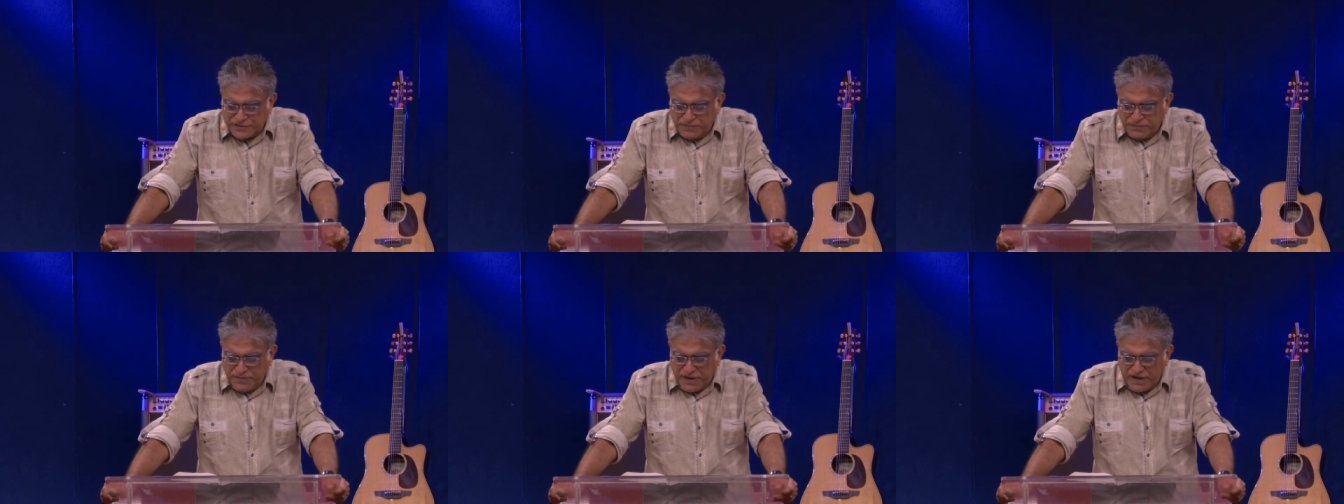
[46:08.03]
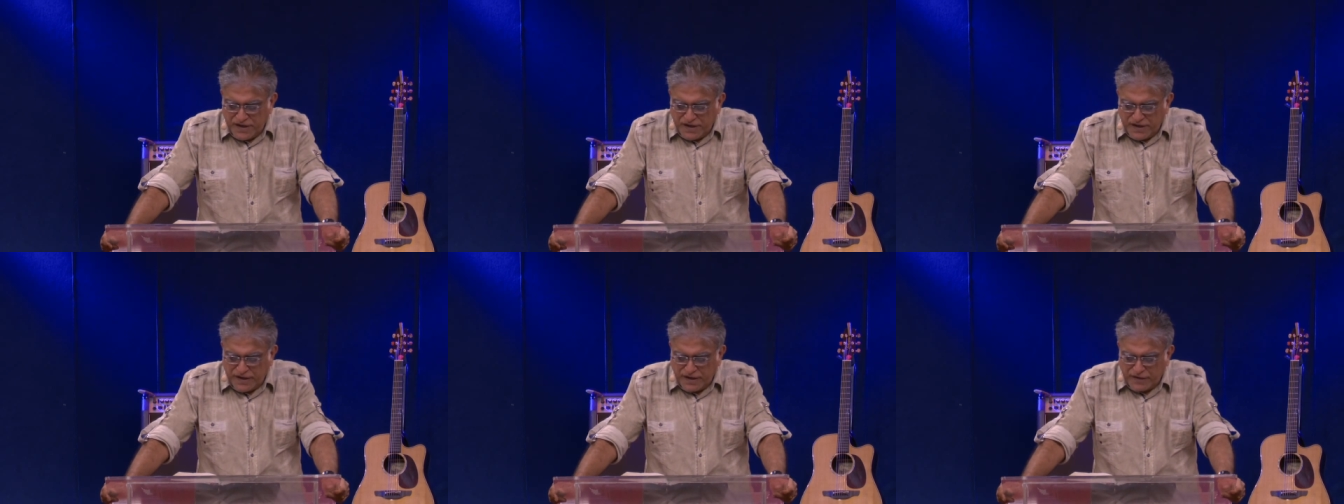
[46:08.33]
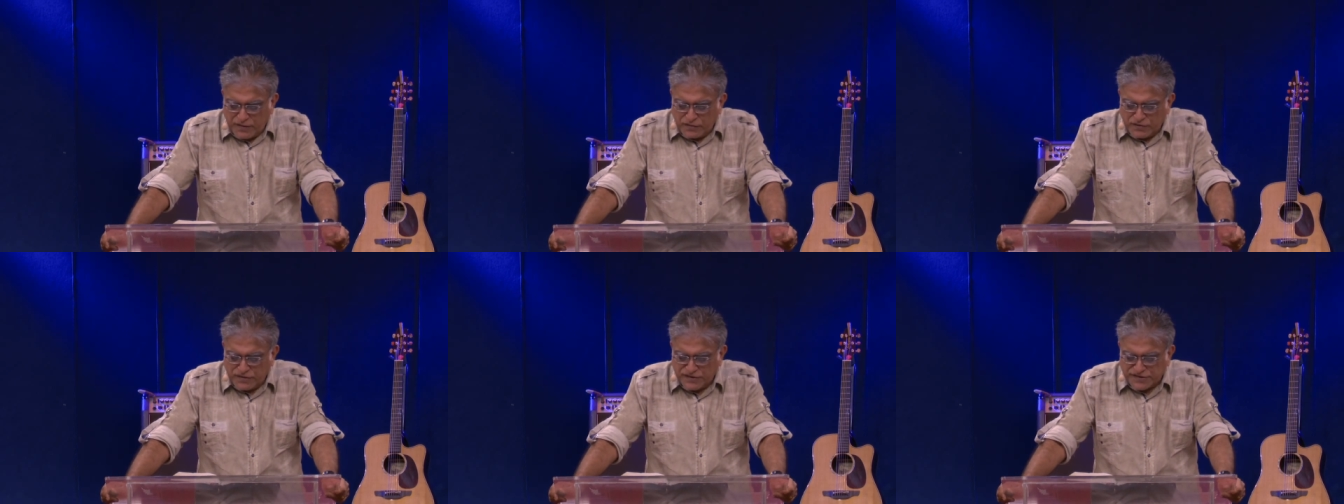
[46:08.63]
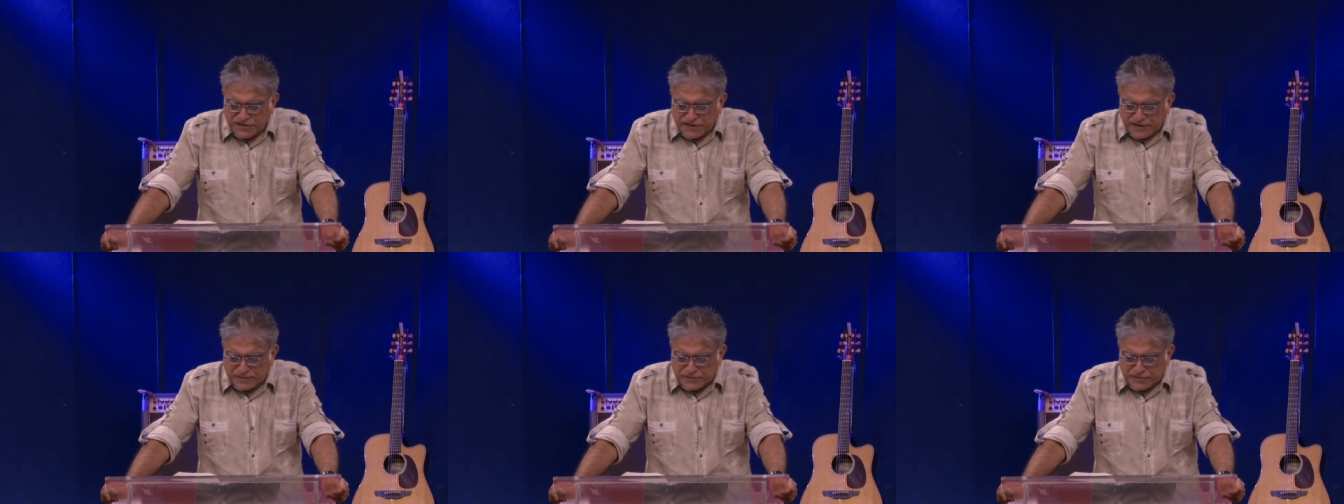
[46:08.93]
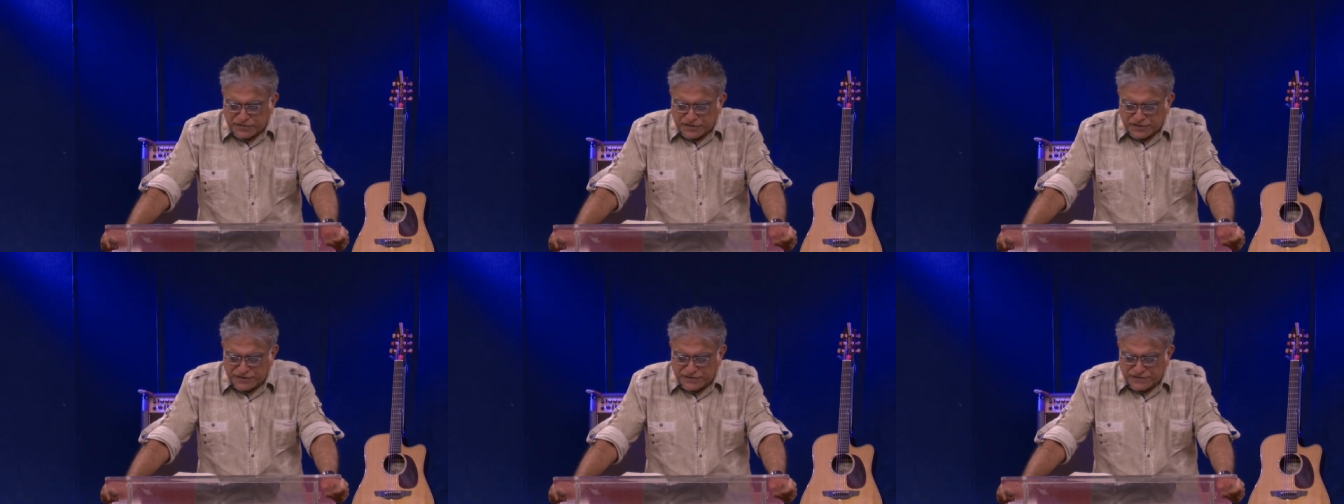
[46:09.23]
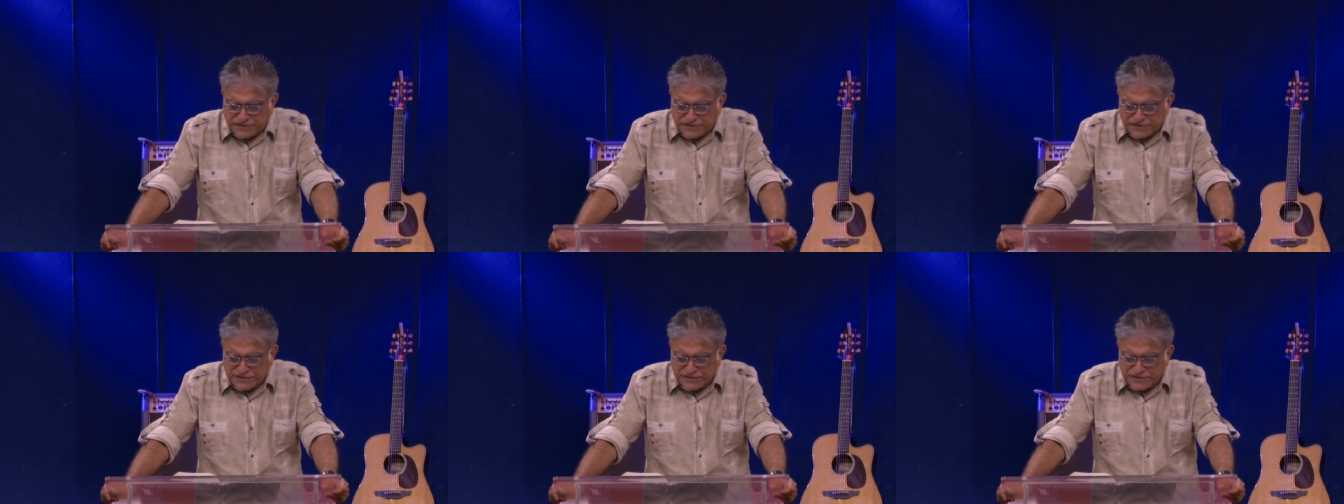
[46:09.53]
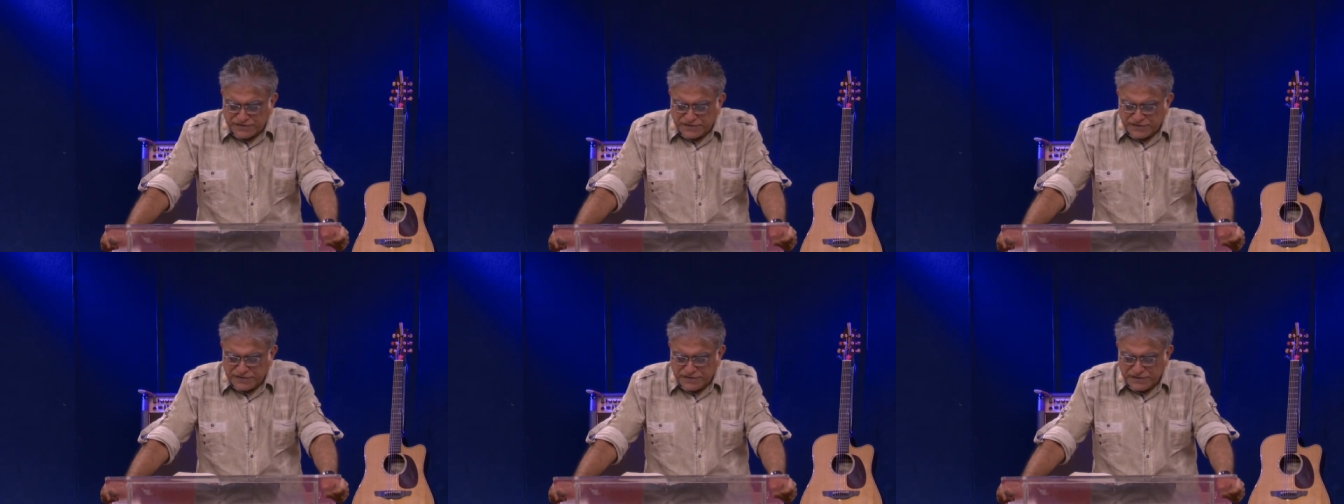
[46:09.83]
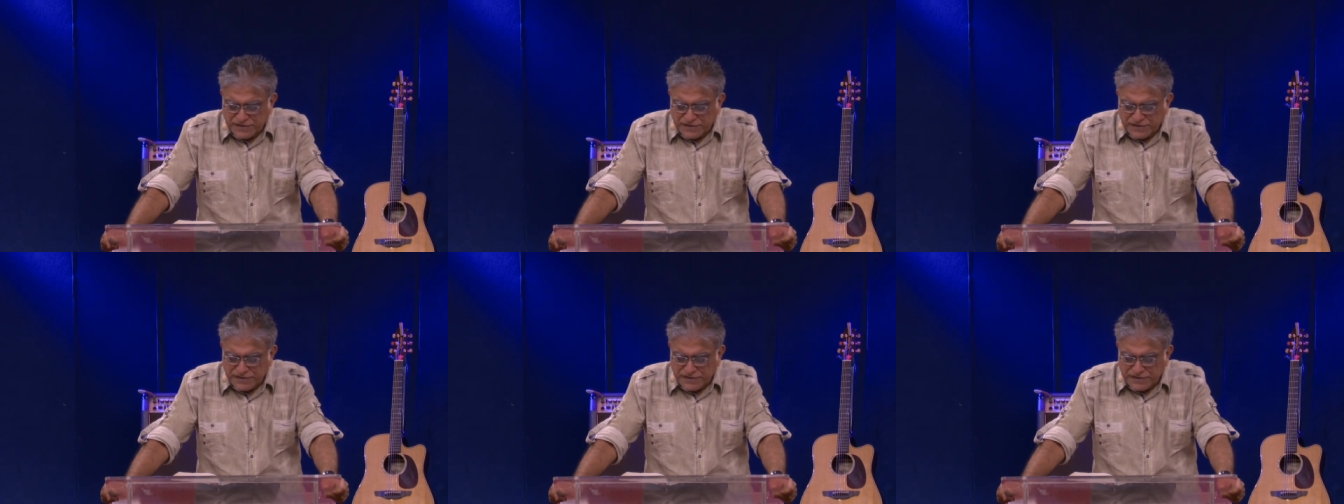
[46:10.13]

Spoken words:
meditate on the scriptures